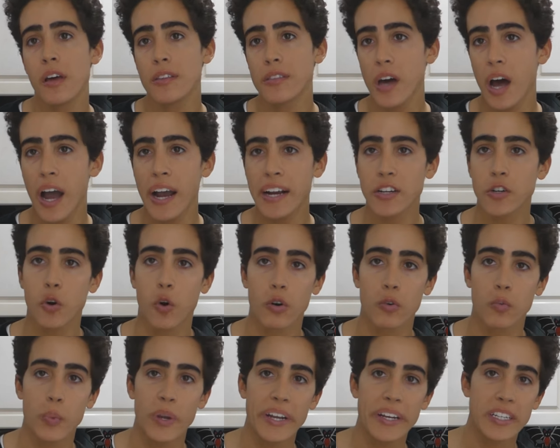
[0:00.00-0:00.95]
The
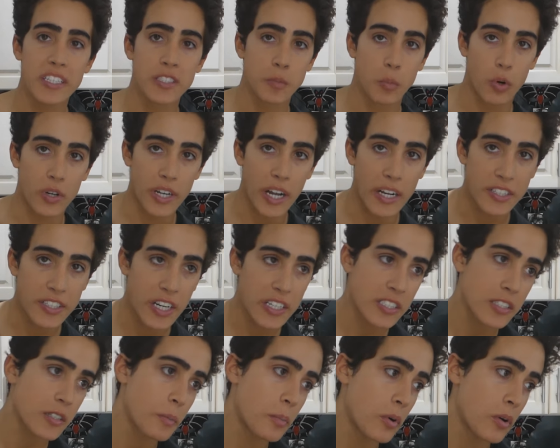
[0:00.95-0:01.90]
einkorn wheat is more
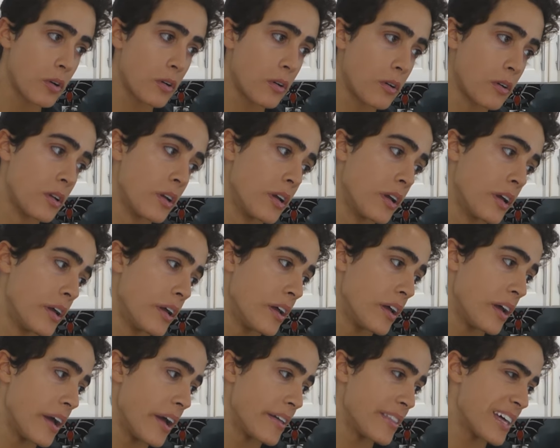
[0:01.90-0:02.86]
digestible,
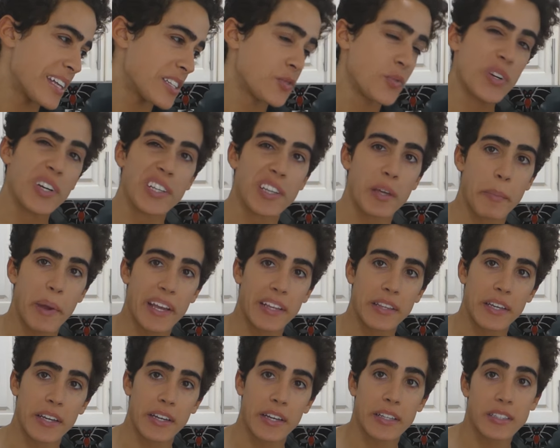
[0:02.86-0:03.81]
and that's really the main
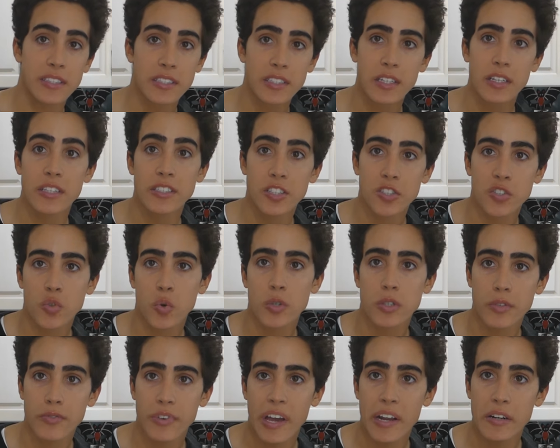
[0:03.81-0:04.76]
thing. It's the, it's a
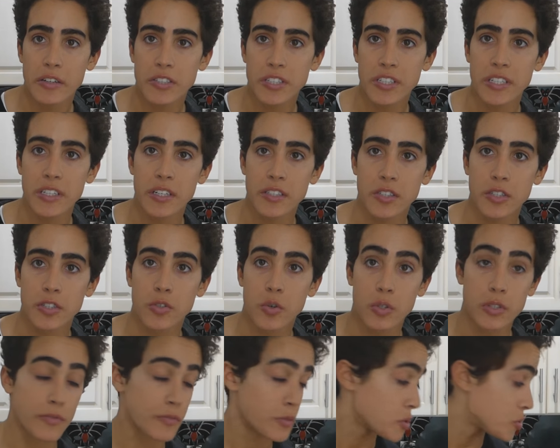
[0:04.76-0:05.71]
source of energy, it's a
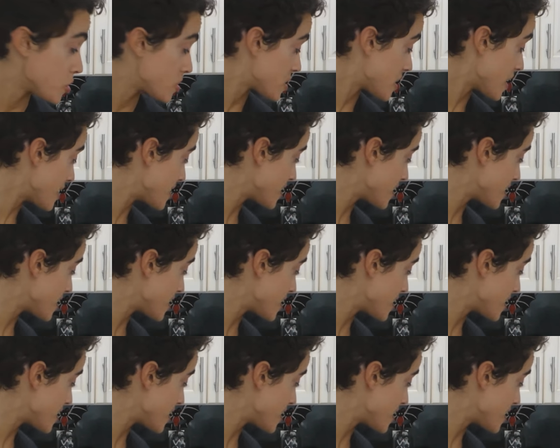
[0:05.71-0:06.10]
source of nutrition,